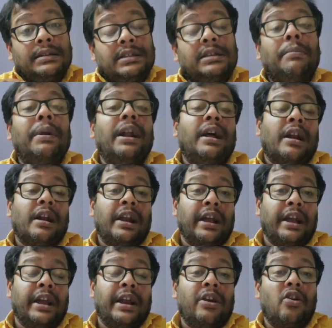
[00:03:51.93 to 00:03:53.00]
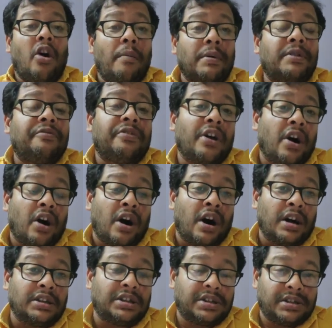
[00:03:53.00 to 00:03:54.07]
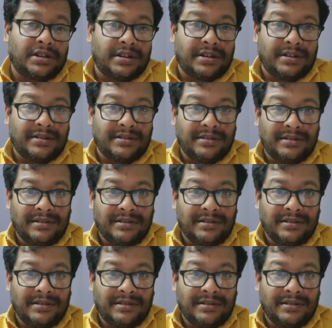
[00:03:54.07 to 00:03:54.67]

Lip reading: Similarly, Robert Frost